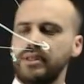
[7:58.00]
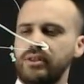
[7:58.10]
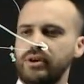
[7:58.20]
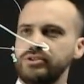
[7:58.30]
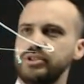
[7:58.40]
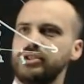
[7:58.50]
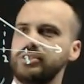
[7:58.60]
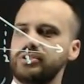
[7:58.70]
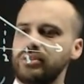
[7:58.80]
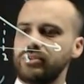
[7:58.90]
those are
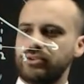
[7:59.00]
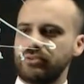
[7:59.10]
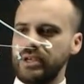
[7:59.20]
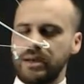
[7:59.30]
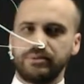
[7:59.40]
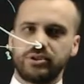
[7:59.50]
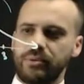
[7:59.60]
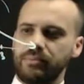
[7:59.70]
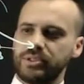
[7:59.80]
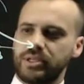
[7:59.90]
just three numbers to
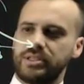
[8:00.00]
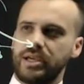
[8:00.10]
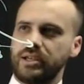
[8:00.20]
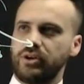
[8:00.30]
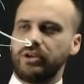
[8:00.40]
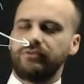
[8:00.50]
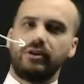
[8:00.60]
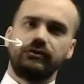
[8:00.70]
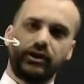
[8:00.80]
remember, 68, 95,